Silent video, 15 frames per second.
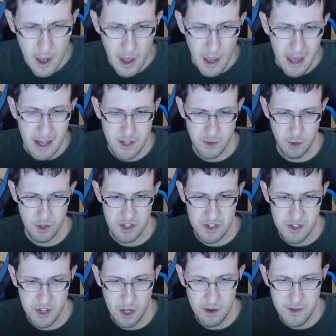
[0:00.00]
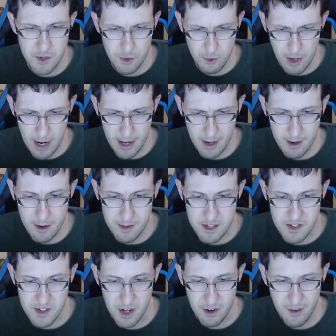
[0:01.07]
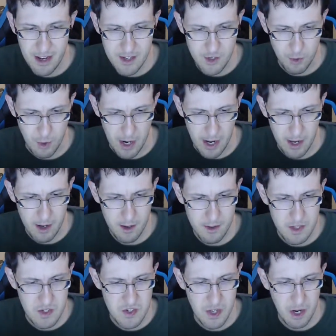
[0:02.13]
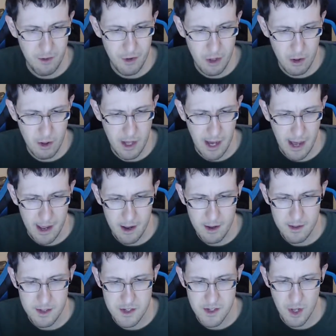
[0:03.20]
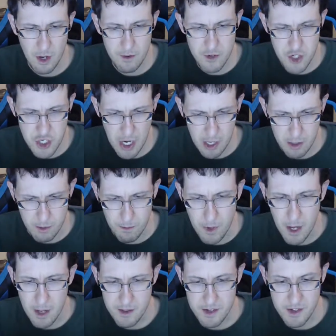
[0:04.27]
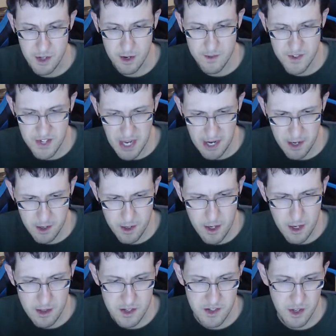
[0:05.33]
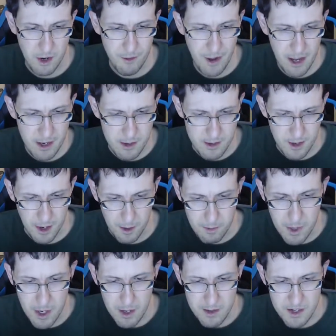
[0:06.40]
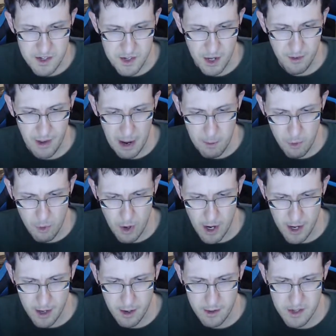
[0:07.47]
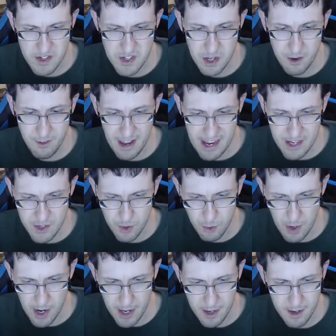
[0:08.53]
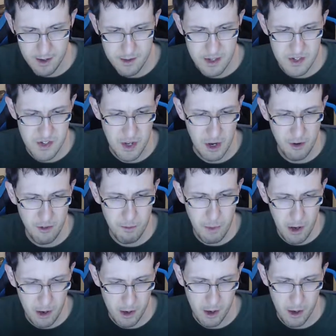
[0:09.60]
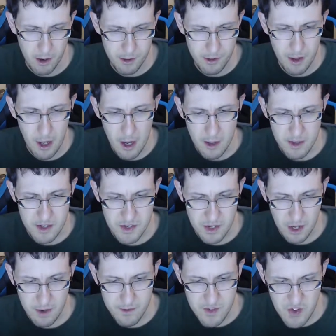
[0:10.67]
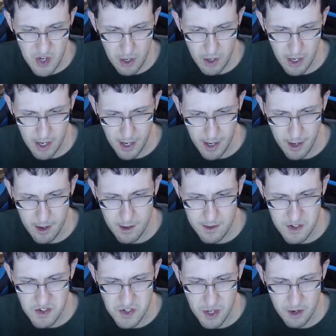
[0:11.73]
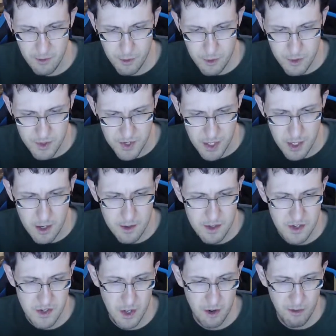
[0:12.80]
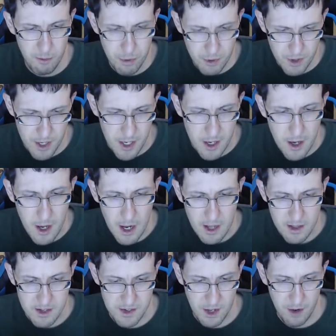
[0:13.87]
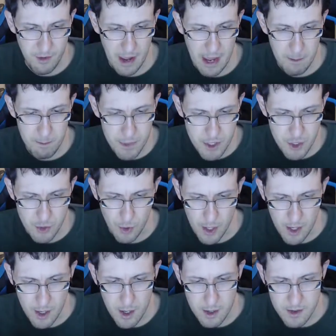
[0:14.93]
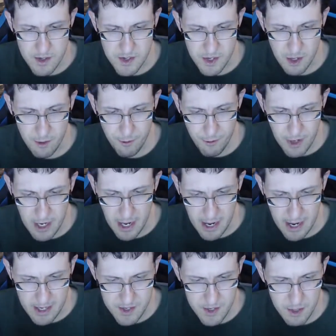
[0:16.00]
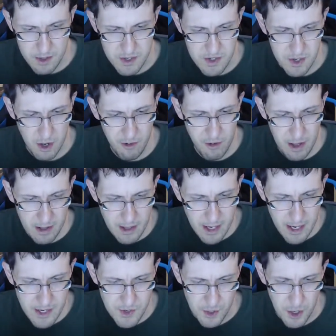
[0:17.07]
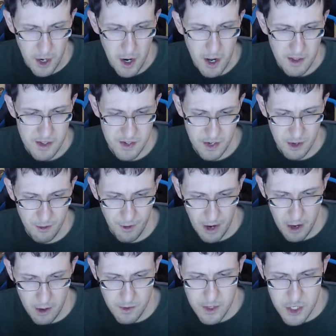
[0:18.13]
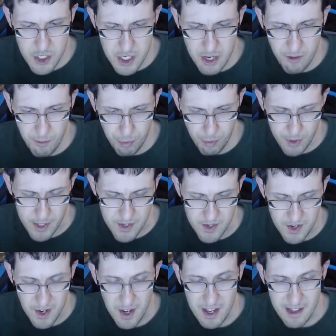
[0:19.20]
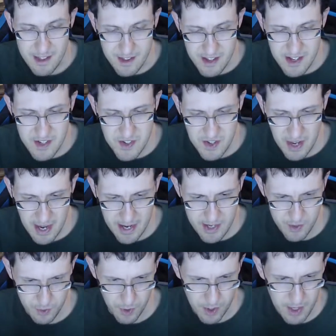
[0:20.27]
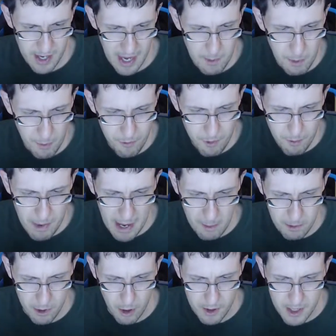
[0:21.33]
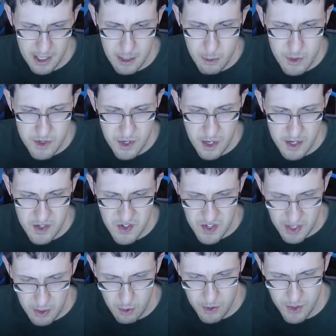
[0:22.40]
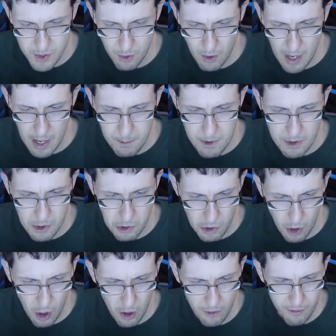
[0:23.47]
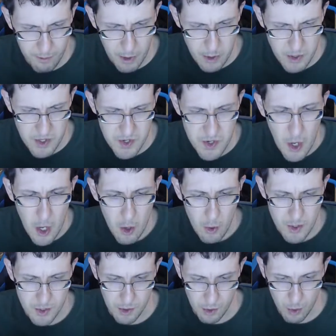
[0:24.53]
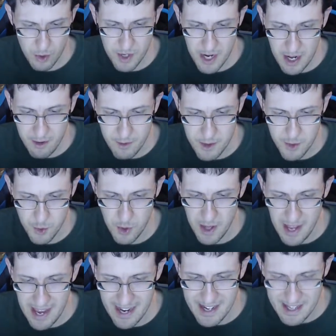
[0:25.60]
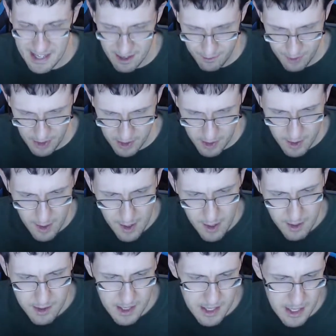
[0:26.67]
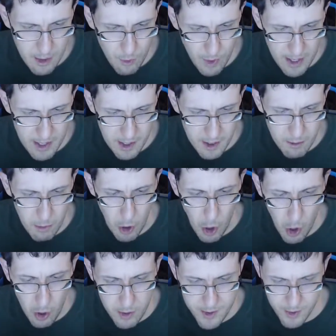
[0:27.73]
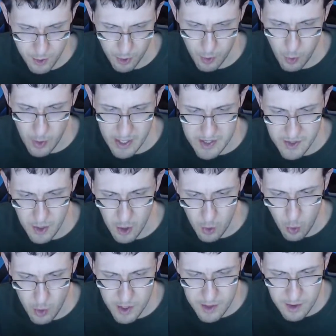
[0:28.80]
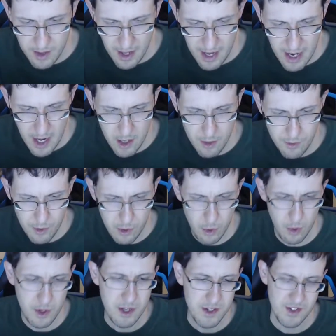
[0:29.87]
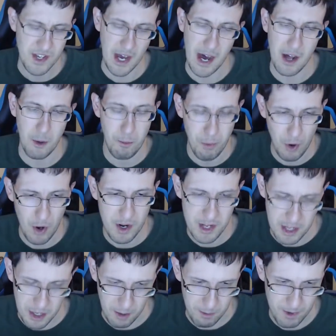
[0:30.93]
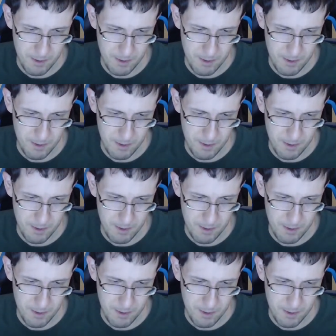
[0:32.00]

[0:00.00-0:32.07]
Ezra, the son of Seraiah, the son of Azariah, the son of Hilkiah, the son of Shallum, the son of Zadok, the son of Ahitub, the son of Amariah, the son of Azariah, the son of Meraioth, the son of Zerahiah, the son of Uzzi, the son of Bukki, the son of Abishua, the son of Phinehas, the son of Eleazar, the son of Aaron the chief priest. This Ezra came up from Babylon, and he was a skilled scribe in the law of Moses, which the Lord God of Israel had given. The king granted him all his requests according to the hand of the Lord his God upon him.